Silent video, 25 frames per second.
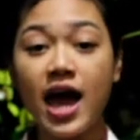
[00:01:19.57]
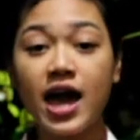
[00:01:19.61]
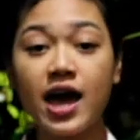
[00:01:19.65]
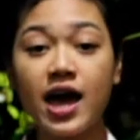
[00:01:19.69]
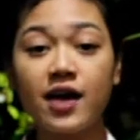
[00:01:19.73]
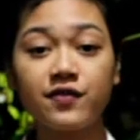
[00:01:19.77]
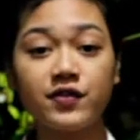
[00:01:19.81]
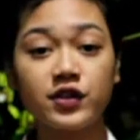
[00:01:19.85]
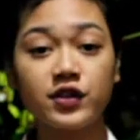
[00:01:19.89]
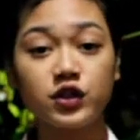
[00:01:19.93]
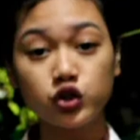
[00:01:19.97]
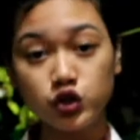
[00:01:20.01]

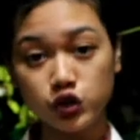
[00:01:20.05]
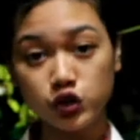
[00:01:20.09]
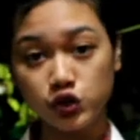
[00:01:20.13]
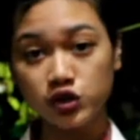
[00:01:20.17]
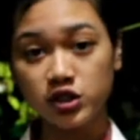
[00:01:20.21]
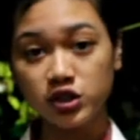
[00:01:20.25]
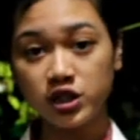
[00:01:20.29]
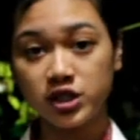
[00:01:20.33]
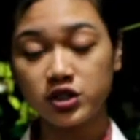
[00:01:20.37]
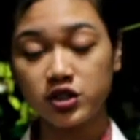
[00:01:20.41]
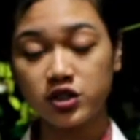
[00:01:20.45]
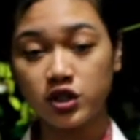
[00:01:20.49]
I have a
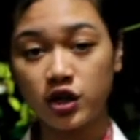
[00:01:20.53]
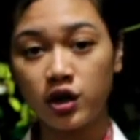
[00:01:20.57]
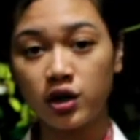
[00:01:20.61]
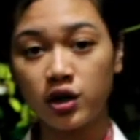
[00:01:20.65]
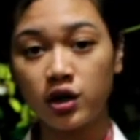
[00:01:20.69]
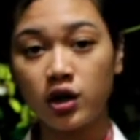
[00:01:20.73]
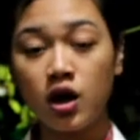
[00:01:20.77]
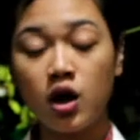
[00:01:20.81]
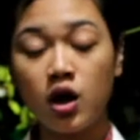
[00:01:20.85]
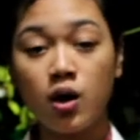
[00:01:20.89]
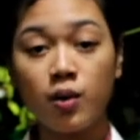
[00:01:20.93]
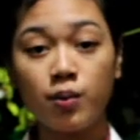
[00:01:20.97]
two
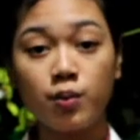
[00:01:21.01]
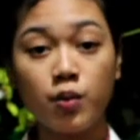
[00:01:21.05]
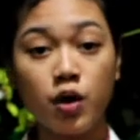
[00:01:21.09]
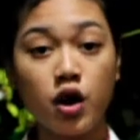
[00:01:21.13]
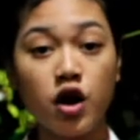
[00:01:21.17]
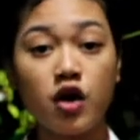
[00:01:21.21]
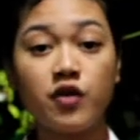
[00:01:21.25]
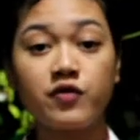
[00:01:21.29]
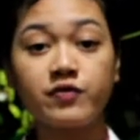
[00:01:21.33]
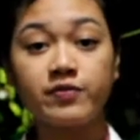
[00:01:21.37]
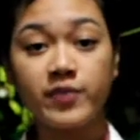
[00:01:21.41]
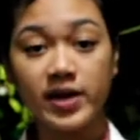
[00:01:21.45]
sister.
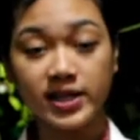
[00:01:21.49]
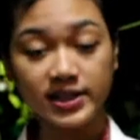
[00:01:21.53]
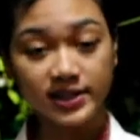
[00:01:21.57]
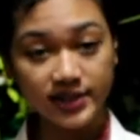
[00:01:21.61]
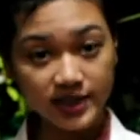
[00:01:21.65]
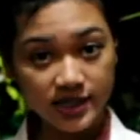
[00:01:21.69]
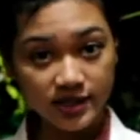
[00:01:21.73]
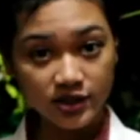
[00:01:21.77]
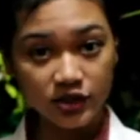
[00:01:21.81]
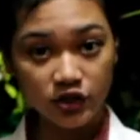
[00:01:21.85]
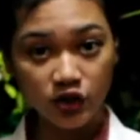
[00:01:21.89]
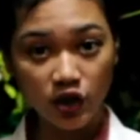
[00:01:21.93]
Both of my
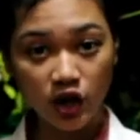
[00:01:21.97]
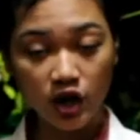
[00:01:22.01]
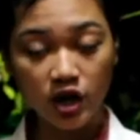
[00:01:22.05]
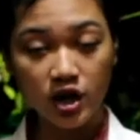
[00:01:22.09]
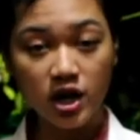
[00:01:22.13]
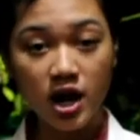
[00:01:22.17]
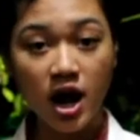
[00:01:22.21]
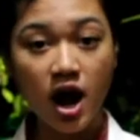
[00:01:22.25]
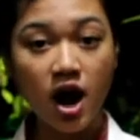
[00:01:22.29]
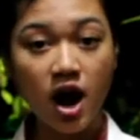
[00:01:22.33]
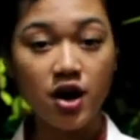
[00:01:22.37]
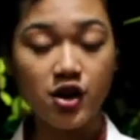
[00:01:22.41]
sister
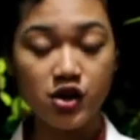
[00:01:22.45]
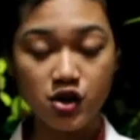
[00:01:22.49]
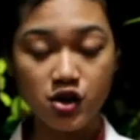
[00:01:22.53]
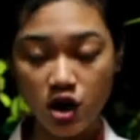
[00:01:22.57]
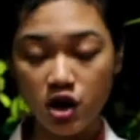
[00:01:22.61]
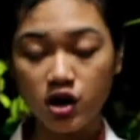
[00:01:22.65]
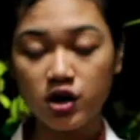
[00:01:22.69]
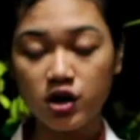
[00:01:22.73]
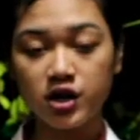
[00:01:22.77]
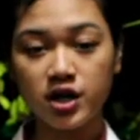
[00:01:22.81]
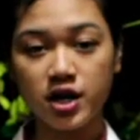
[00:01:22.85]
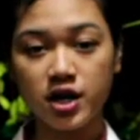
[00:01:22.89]
are
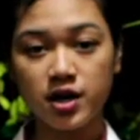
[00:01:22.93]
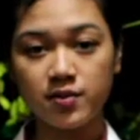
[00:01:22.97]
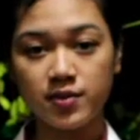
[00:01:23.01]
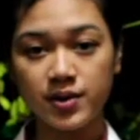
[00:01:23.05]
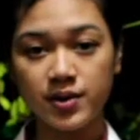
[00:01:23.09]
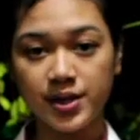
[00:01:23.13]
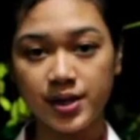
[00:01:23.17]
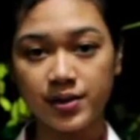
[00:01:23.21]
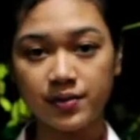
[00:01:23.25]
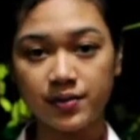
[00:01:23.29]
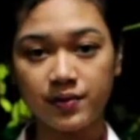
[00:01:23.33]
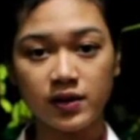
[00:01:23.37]
younger than
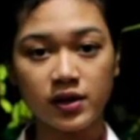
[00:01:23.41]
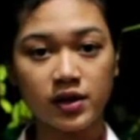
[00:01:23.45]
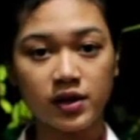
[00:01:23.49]
me.